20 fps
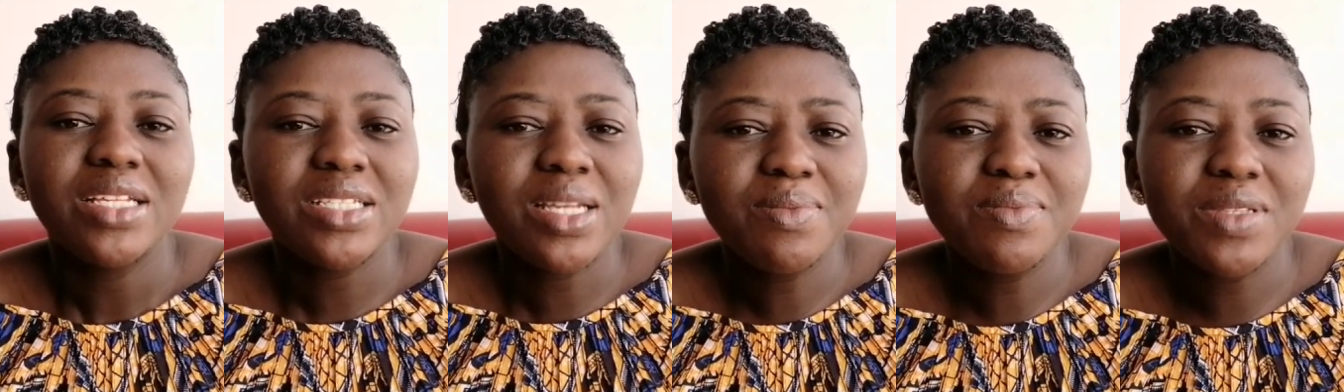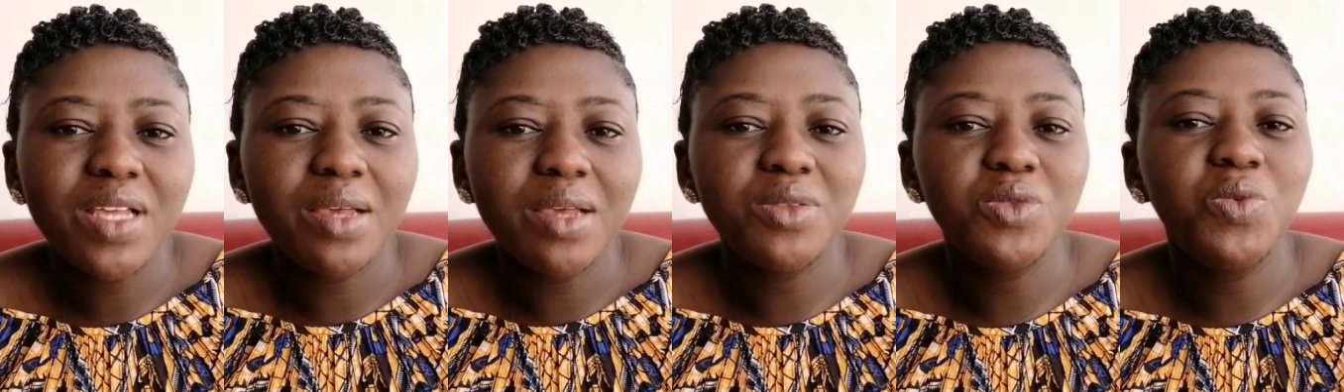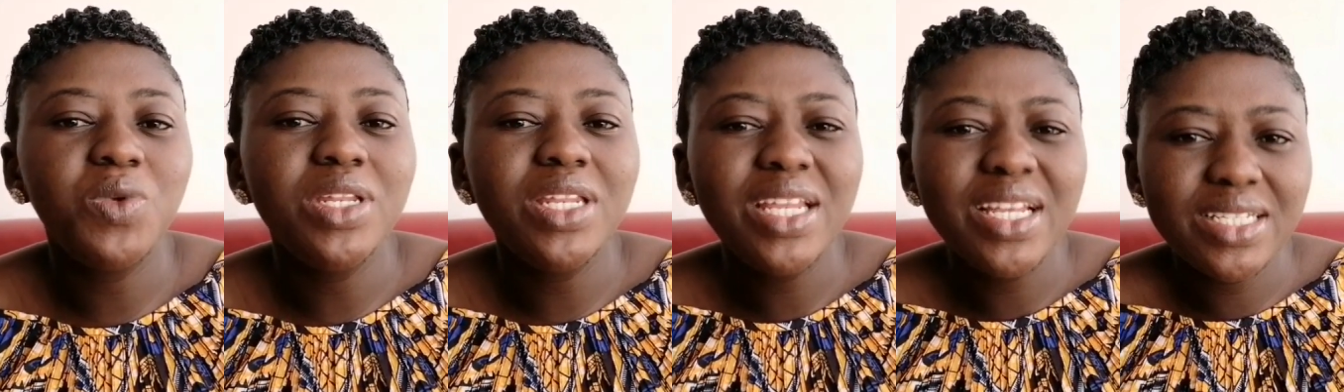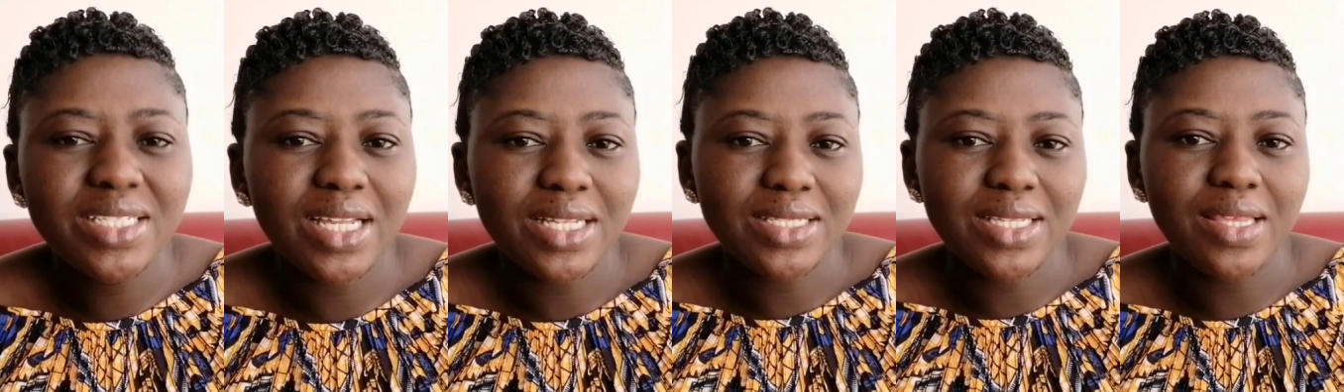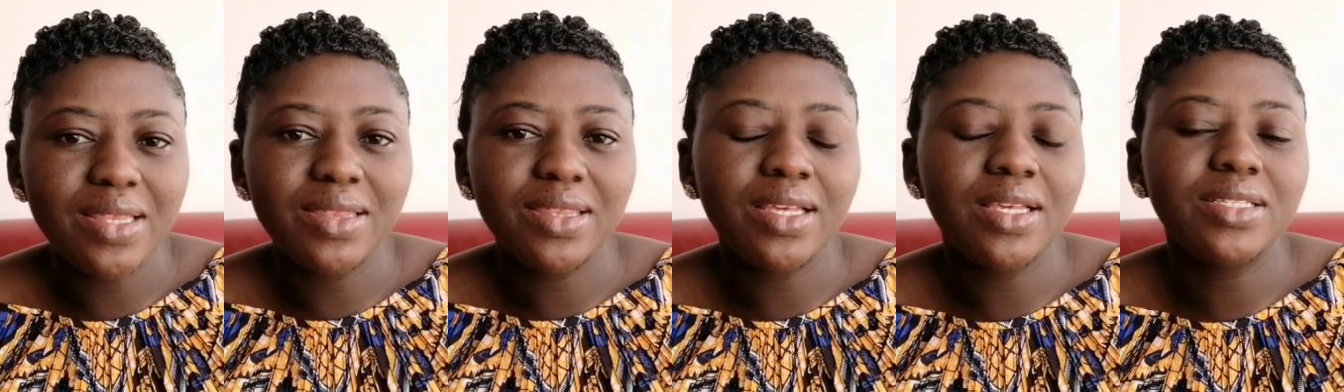Sometimes we need
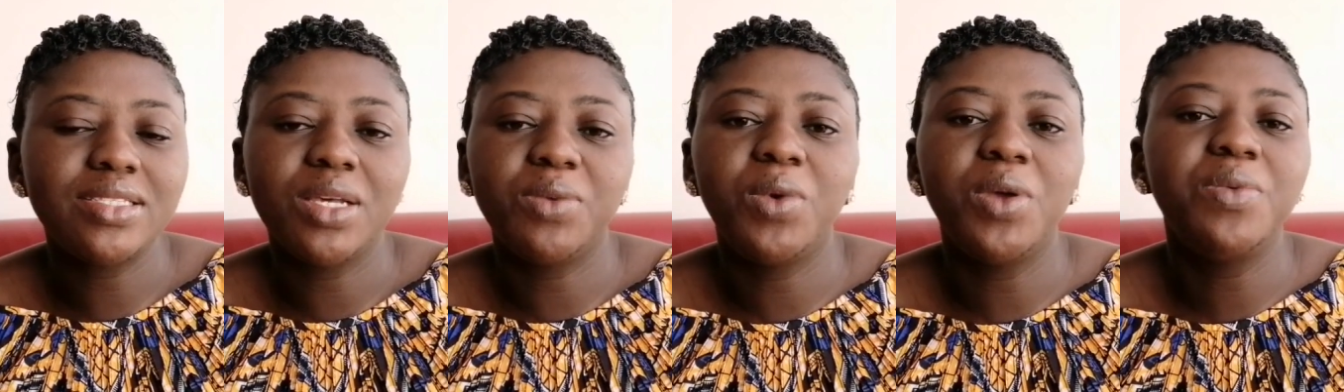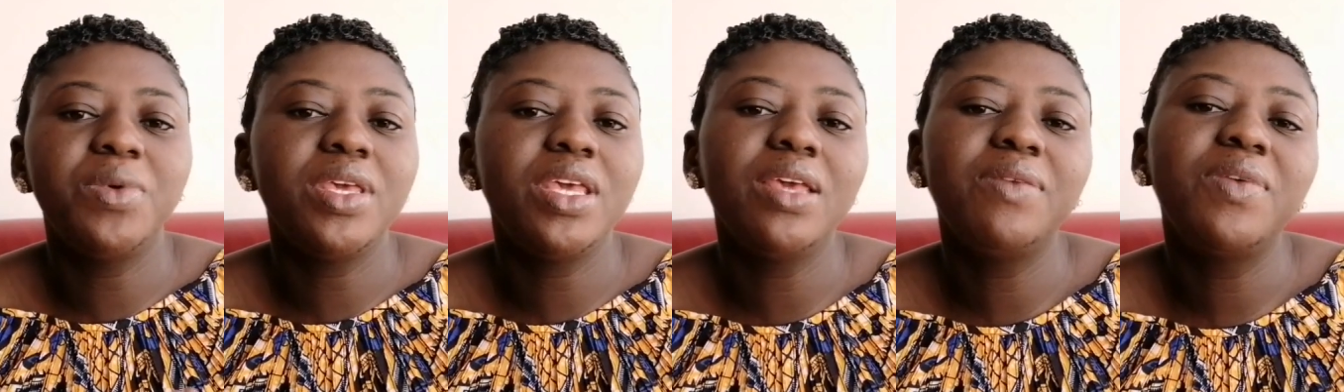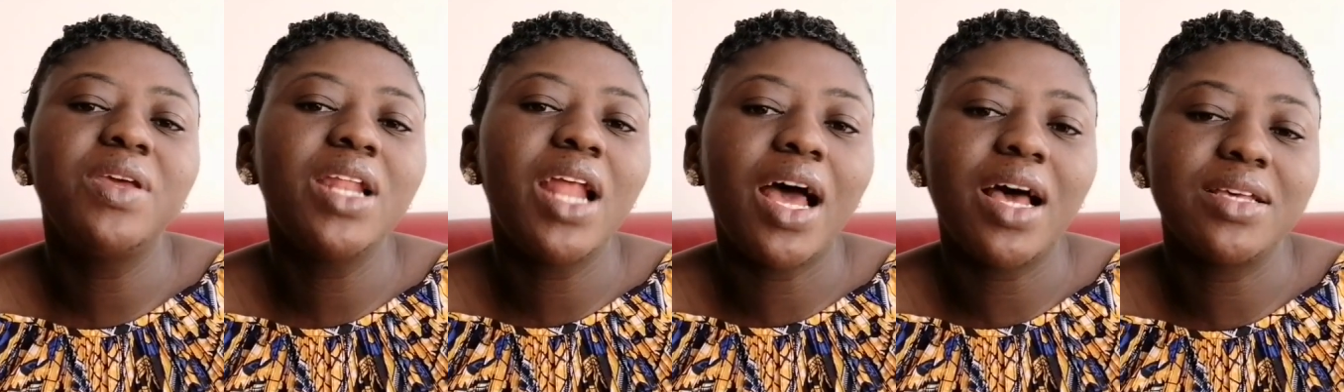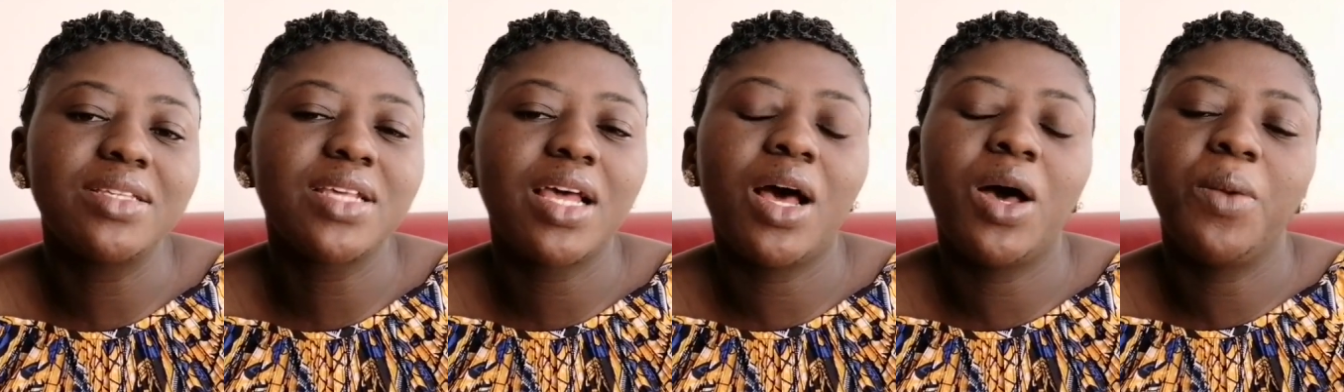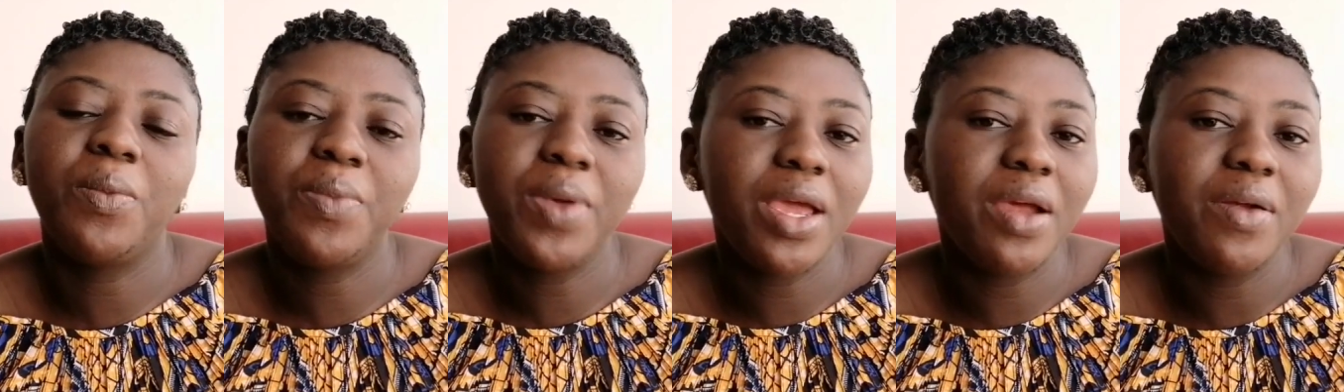certain things, and when we even ask
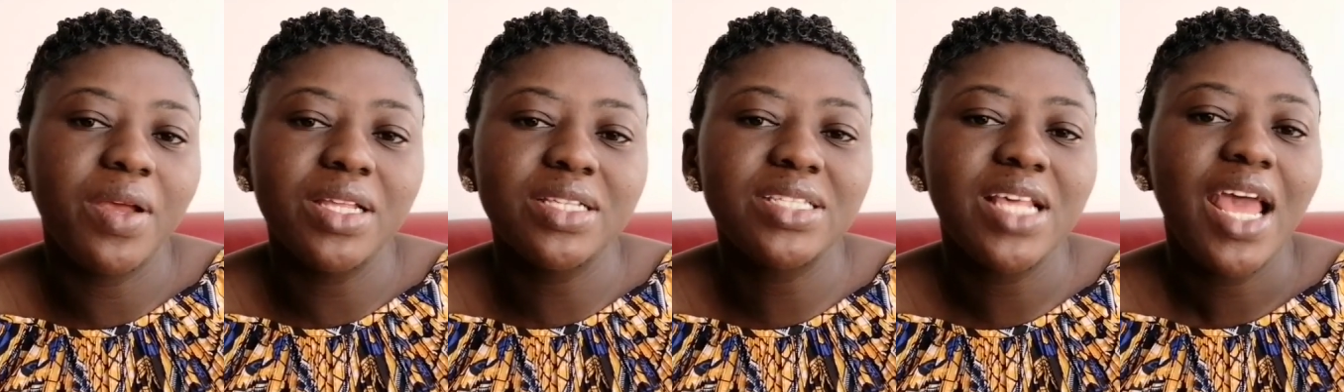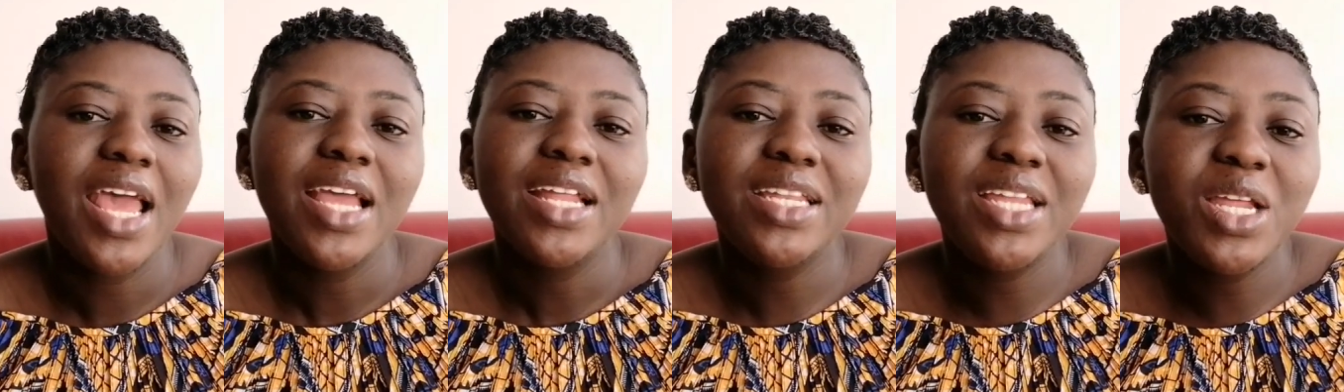our parents,